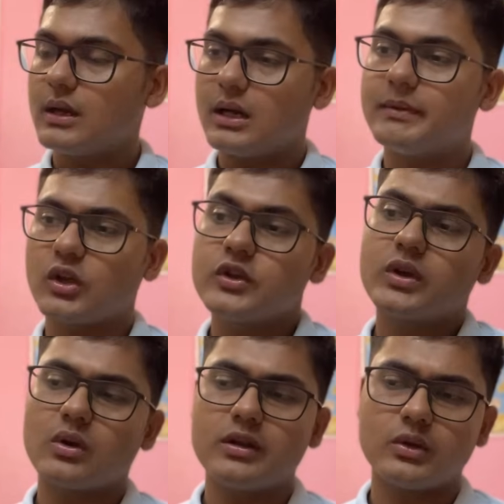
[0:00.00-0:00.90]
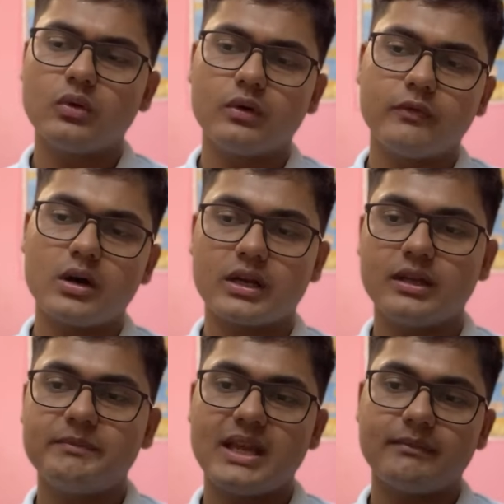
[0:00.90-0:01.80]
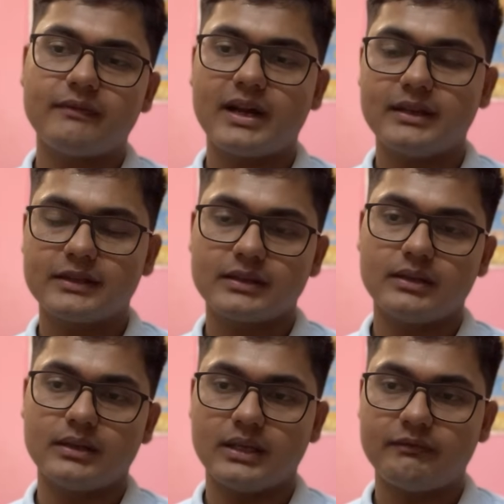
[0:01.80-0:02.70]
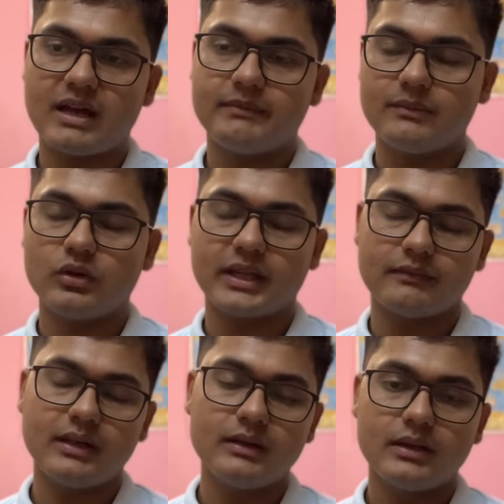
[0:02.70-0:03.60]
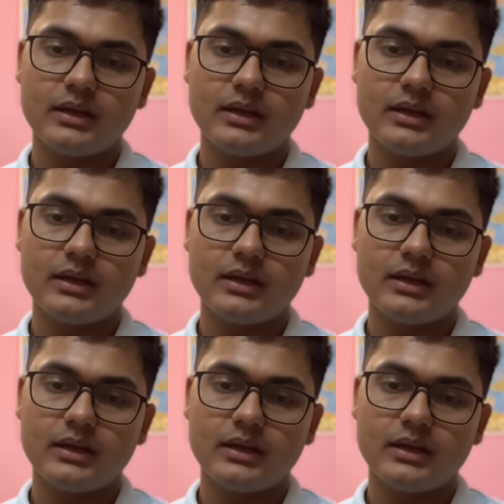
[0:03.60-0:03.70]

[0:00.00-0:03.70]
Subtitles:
but you can also go for the PMF IAS environment book as well.